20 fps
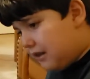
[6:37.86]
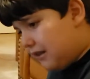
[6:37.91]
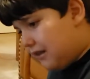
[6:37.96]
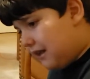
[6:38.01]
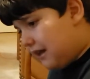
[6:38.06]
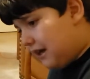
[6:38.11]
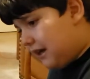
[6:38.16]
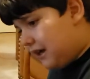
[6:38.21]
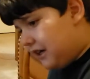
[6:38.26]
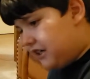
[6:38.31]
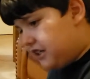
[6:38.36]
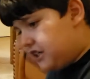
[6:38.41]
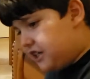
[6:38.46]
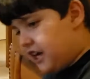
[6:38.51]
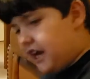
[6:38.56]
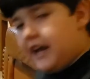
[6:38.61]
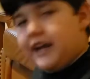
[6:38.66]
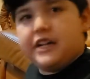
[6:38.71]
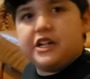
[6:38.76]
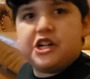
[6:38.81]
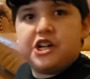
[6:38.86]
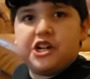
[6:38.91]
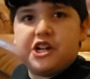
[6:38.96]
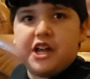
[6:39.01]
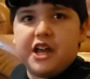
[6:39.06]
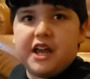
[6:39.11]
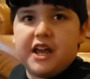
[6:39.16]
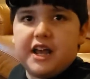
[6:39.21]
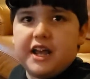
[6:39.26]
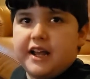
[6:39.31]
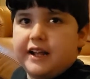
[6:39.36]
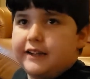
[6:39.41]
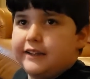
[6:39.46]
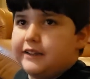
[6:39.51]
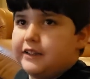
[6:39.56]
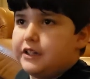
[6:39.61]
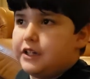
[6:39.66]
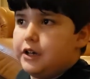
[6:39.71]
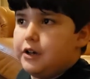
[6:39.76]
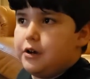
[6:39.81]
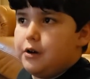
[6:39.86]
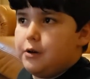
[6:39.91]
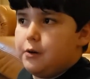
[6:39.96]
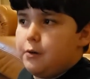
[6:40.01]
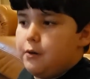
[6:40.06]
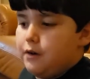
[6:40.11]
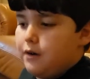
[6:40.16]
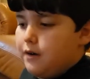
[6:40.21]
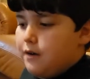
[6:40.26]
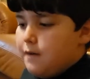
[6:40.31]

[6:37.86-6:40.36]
they changed it into